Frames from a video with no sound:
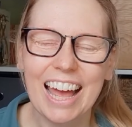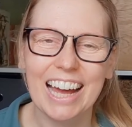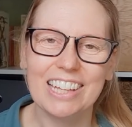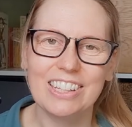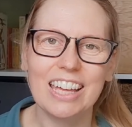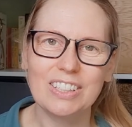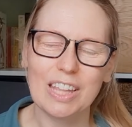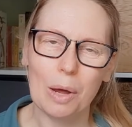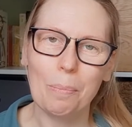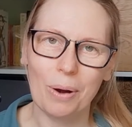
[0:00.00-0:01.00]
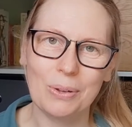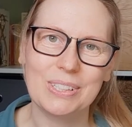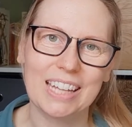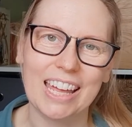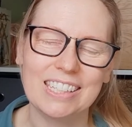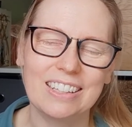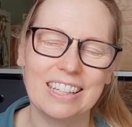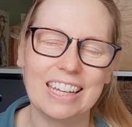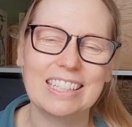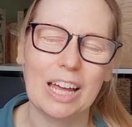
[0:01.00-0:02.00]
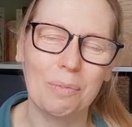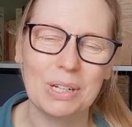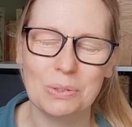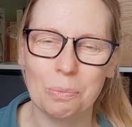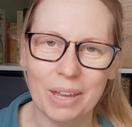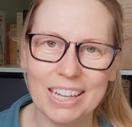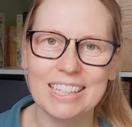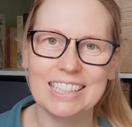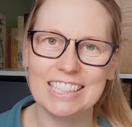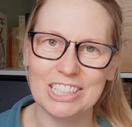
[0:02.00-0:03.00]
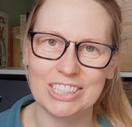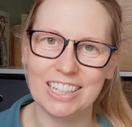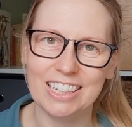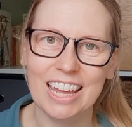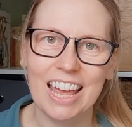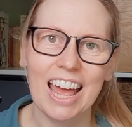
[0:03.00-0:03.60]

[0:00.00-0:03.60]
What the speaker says: at the end of that process, the examiners will make a decision